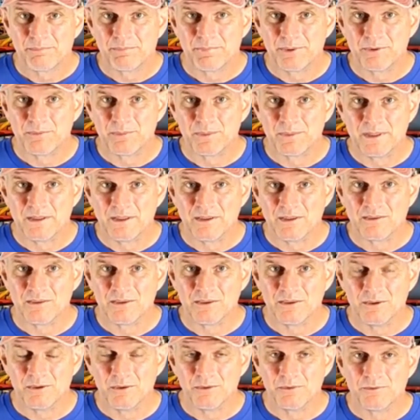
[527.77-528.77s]
between the
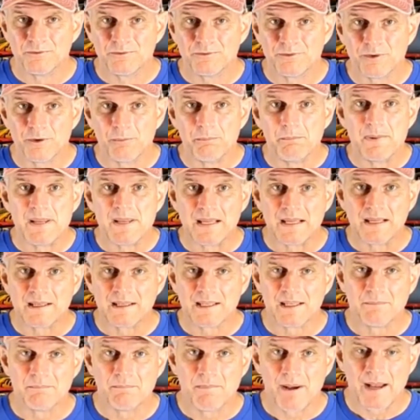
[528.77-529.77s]
two for me
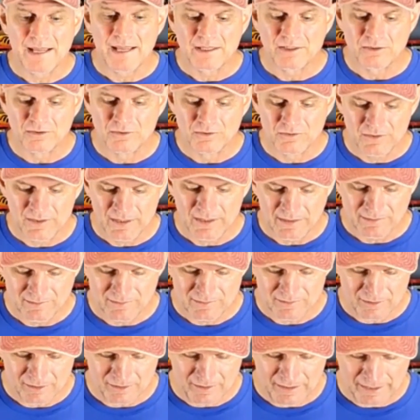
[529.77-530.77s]
in my use
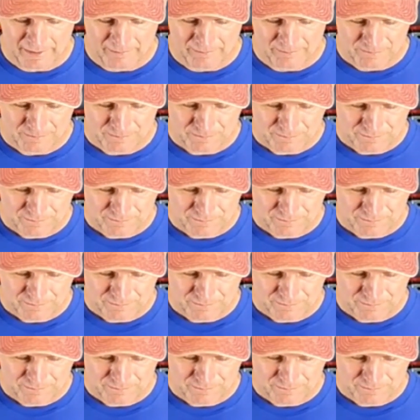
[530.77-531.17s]
case. All right.